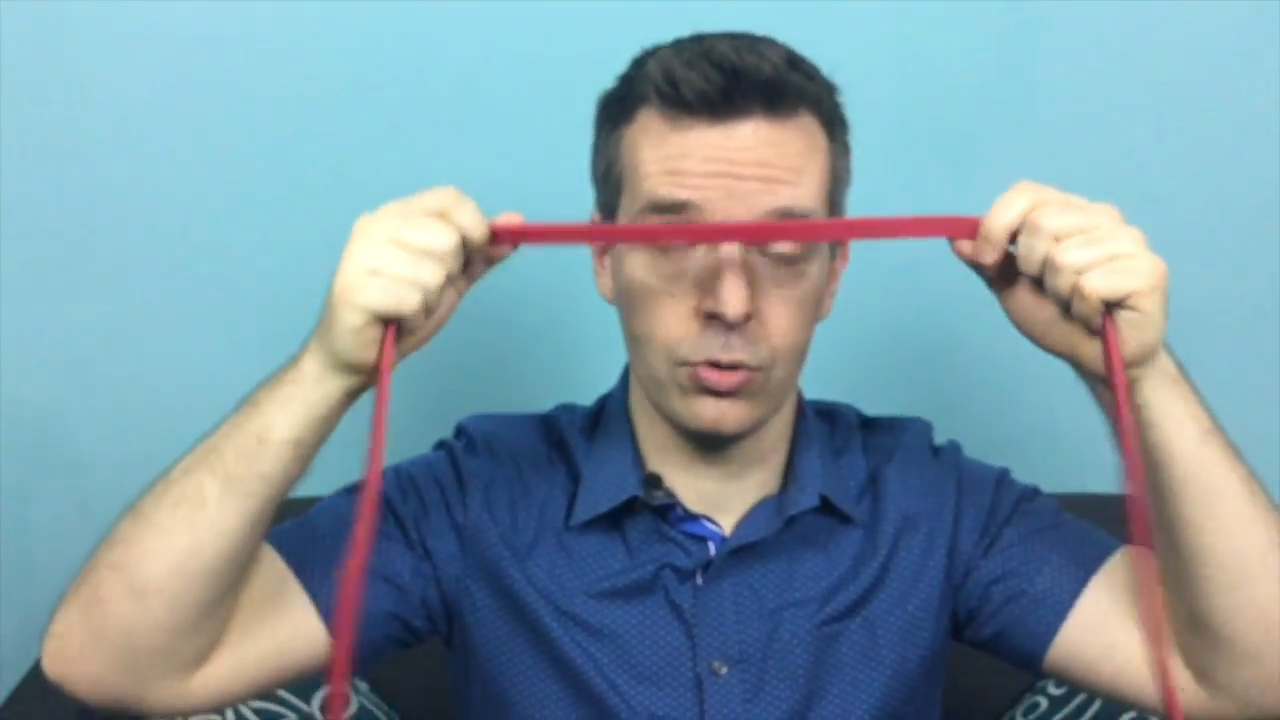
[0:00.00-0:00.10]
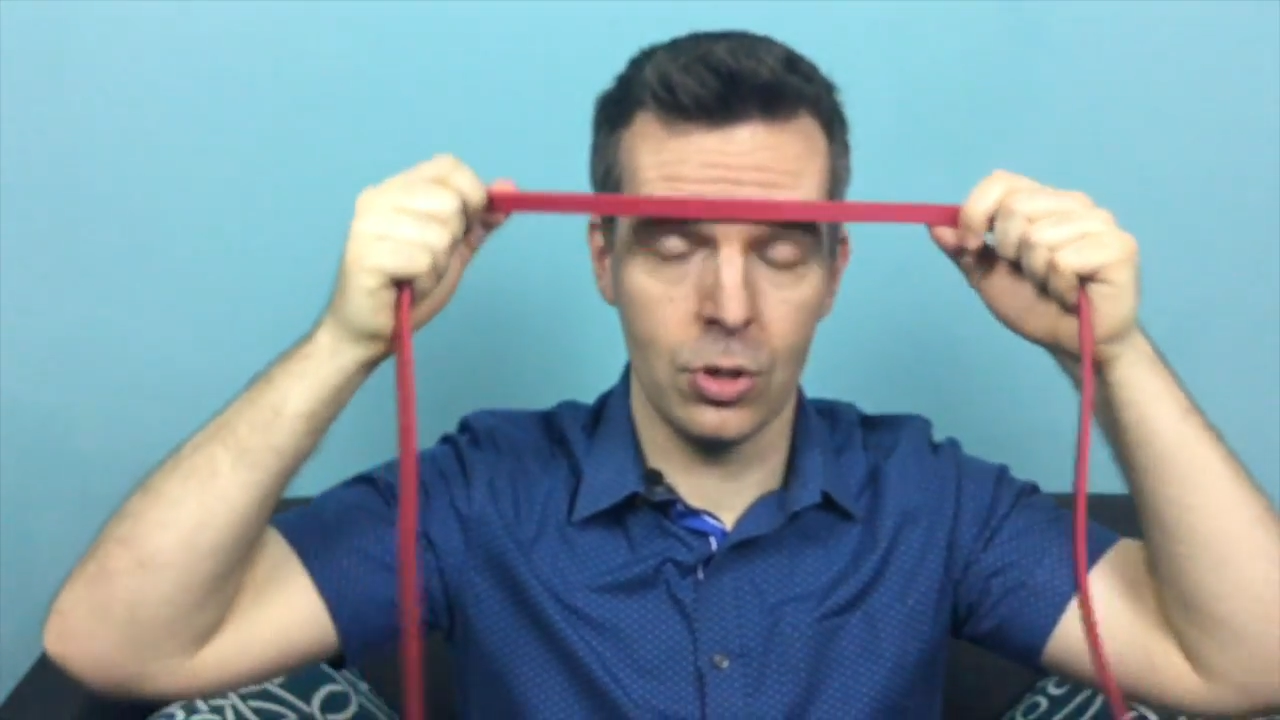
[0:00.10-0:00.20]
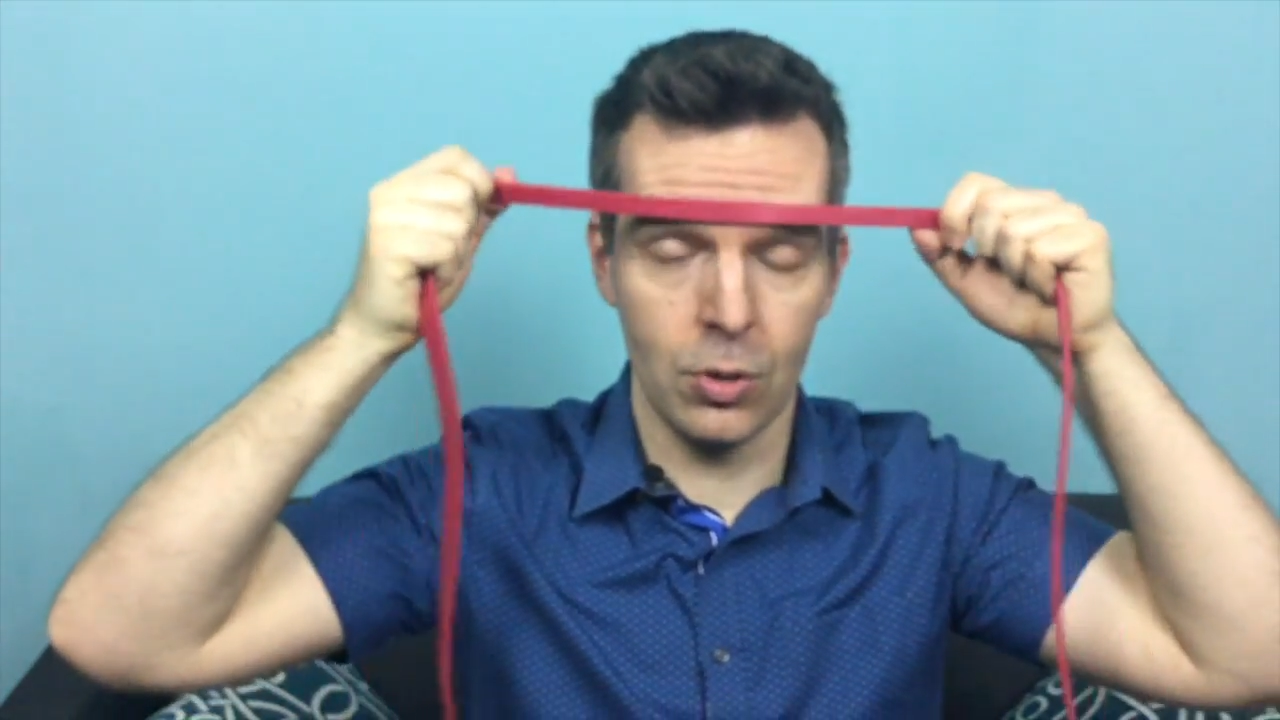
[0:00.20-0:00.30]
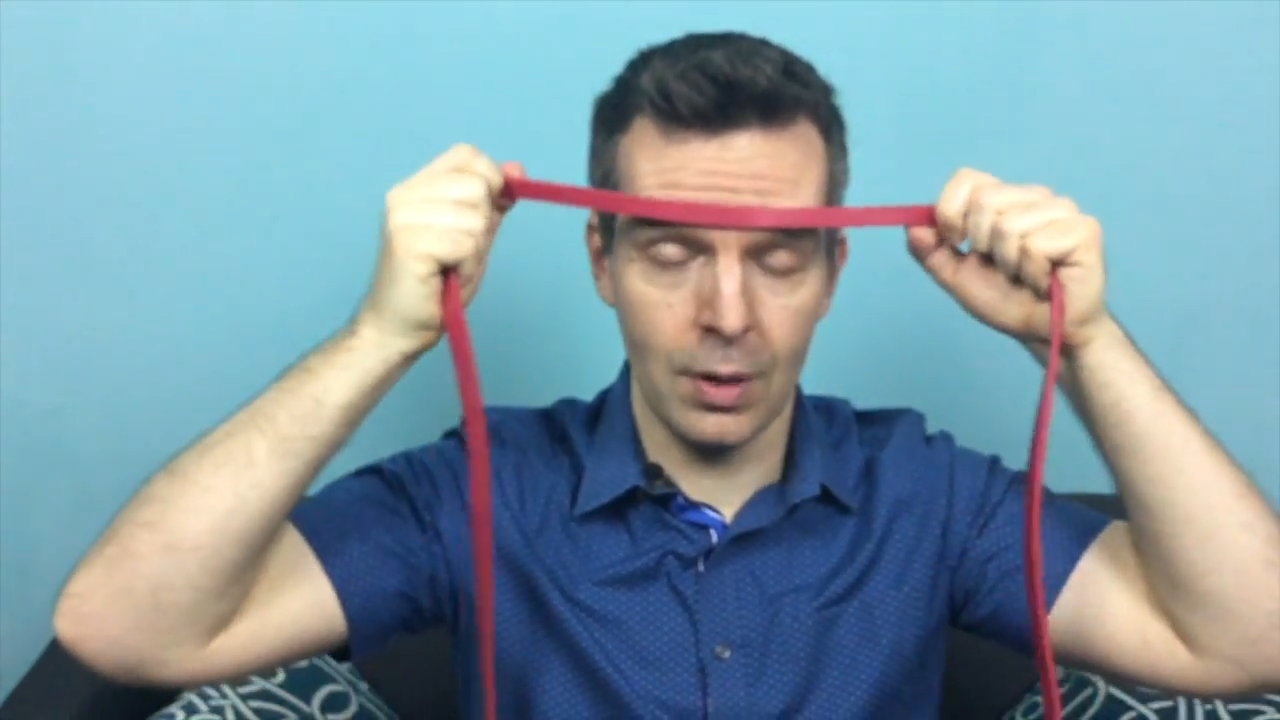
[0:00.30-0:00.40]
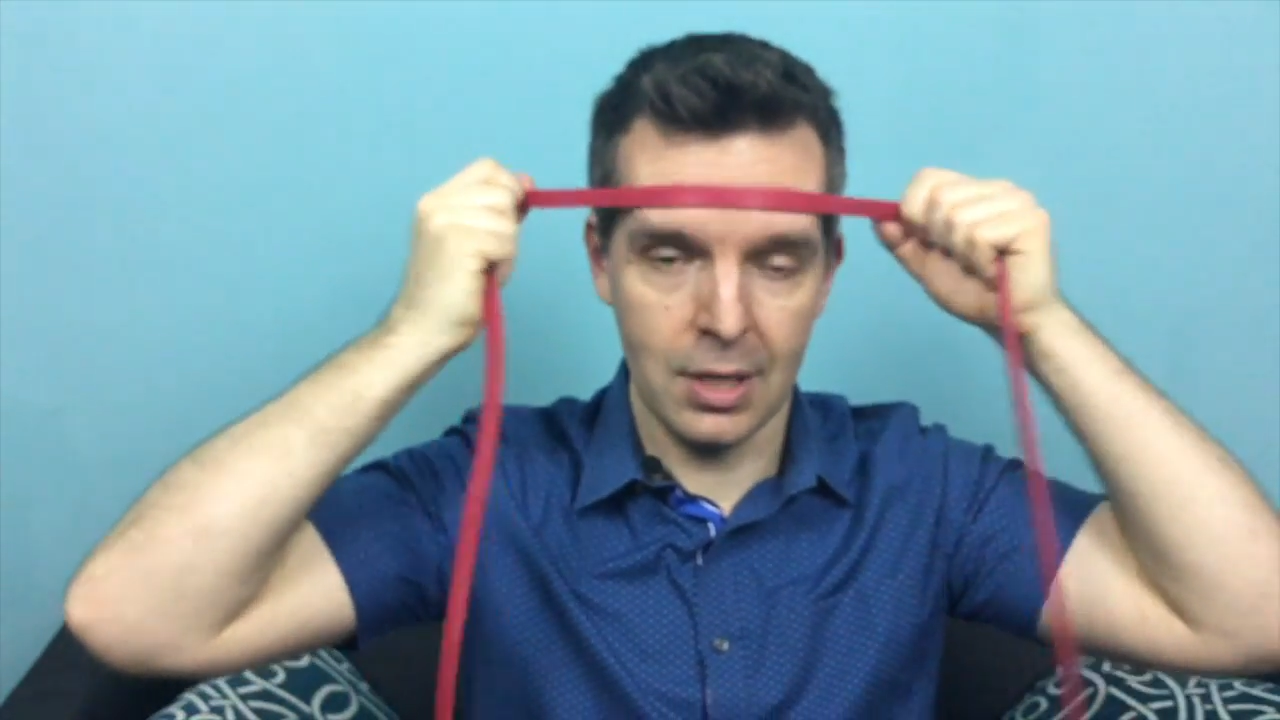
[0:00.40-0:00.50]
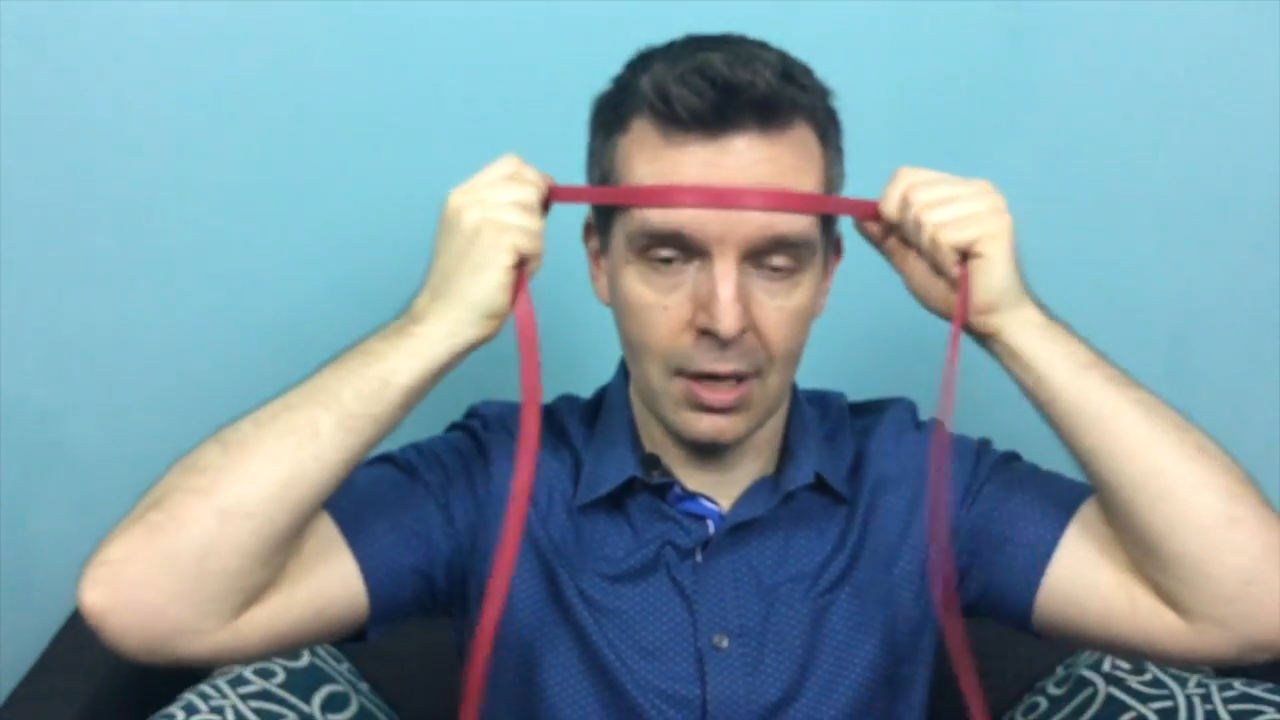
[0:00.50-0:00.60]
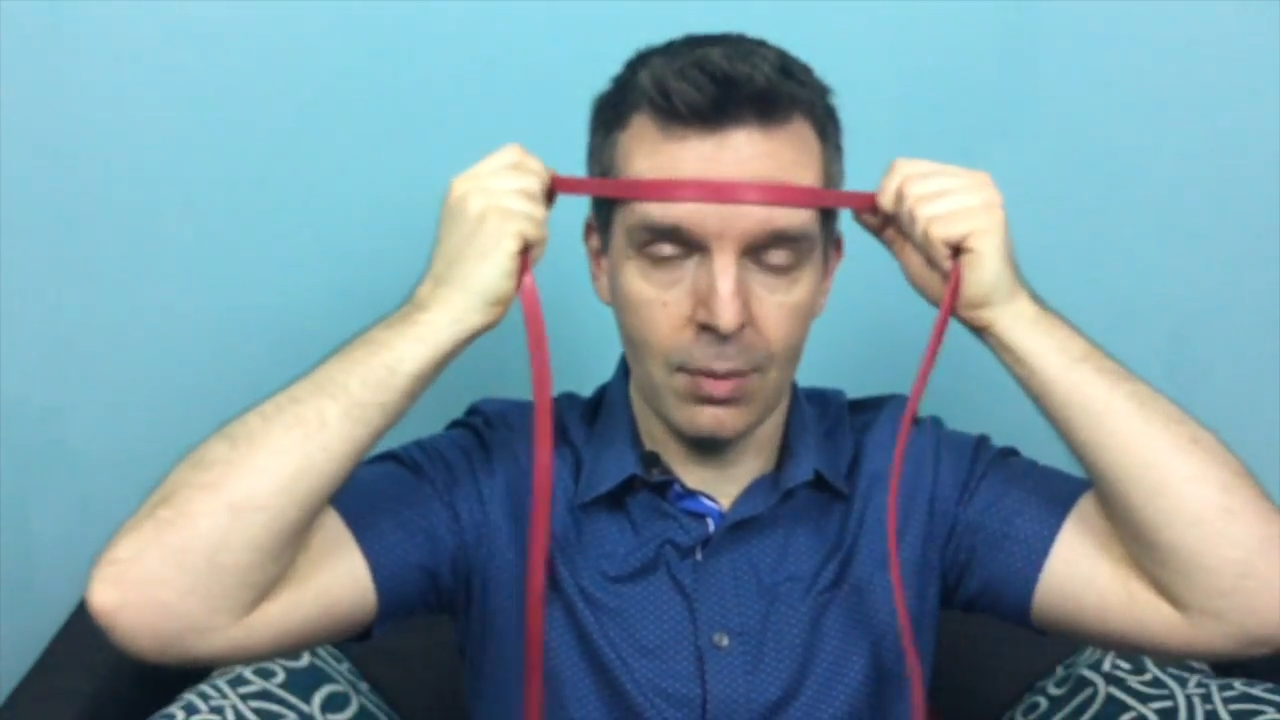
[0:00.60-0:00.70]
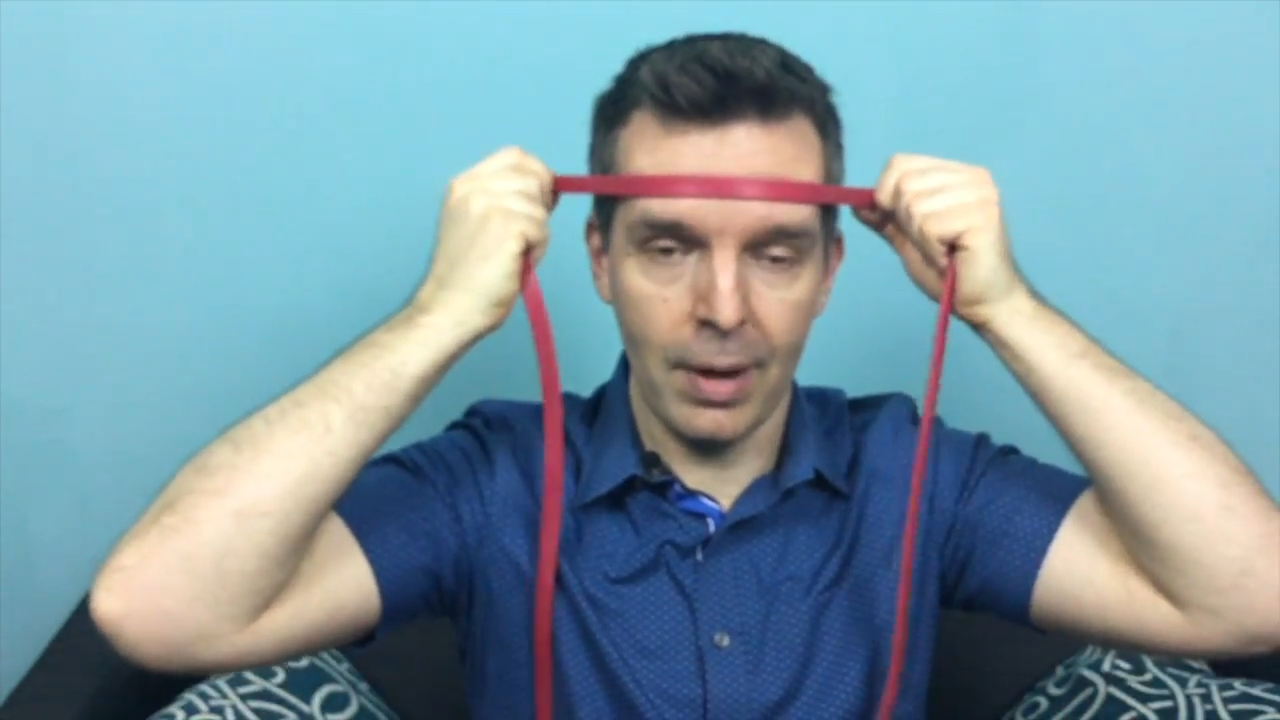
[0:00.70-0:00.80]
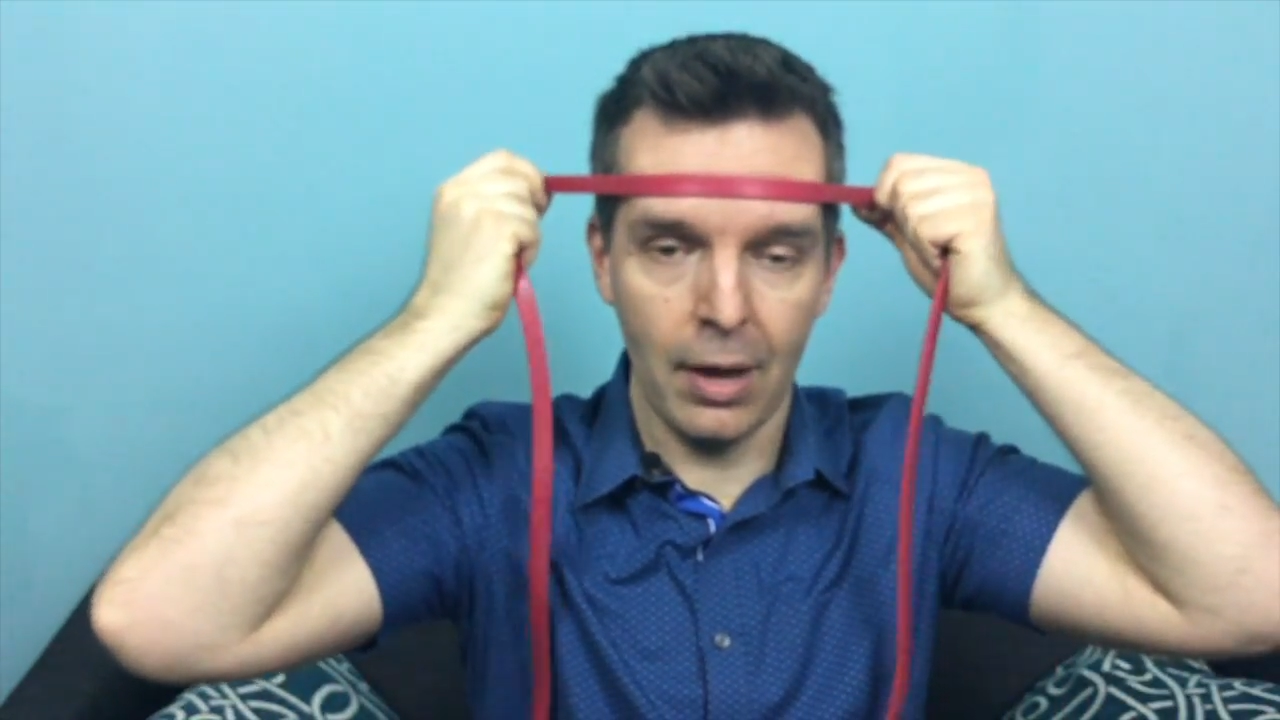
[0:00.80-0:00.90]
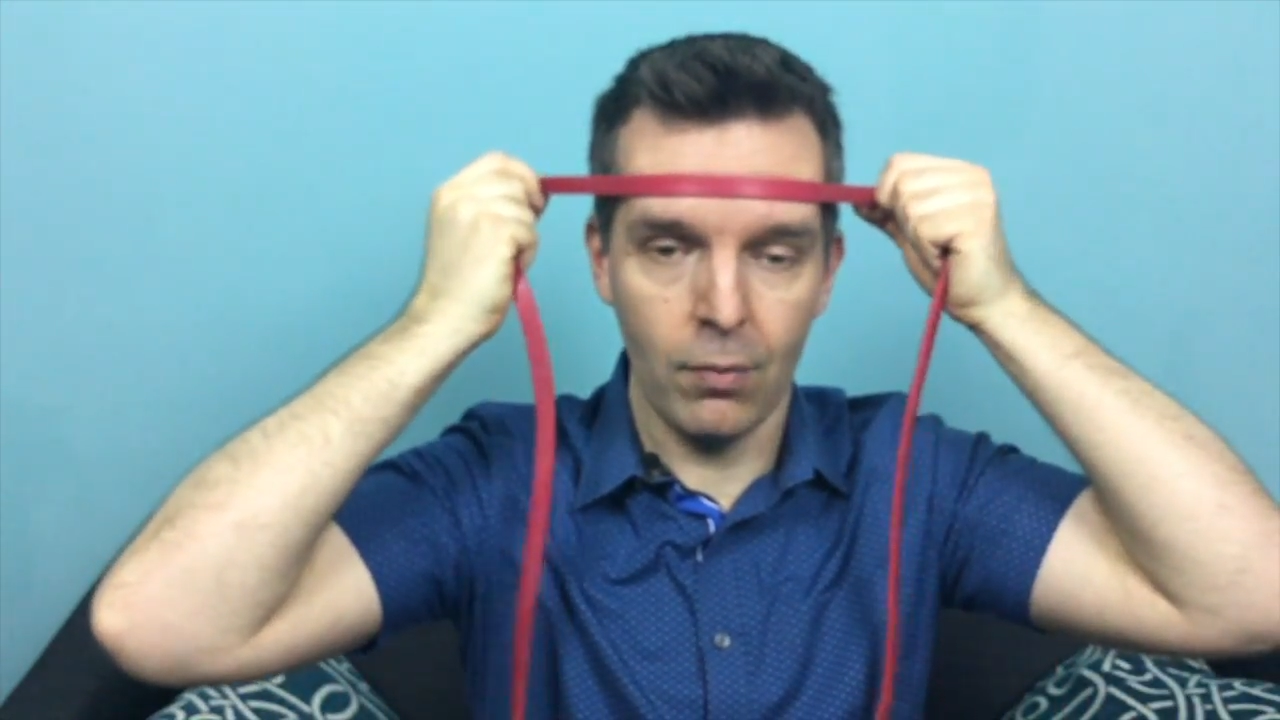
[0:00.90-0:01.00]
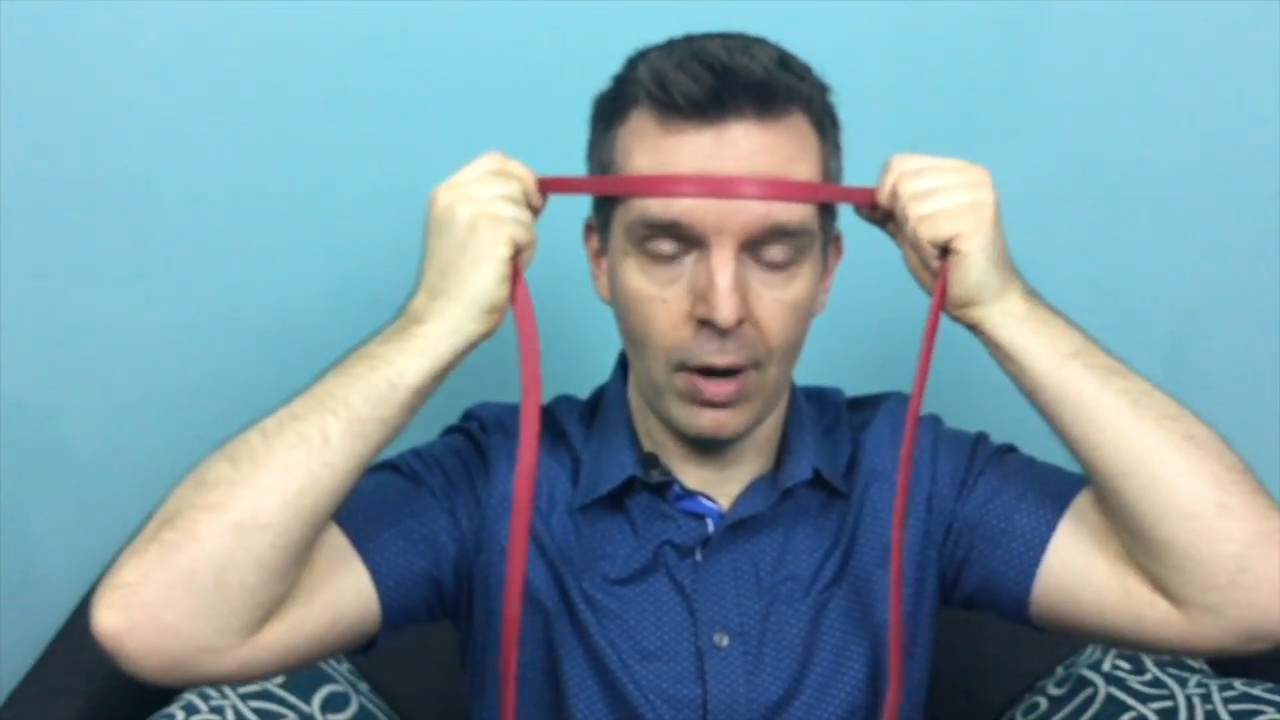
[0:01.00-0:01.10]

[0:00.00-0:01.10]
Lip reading: So you can take the band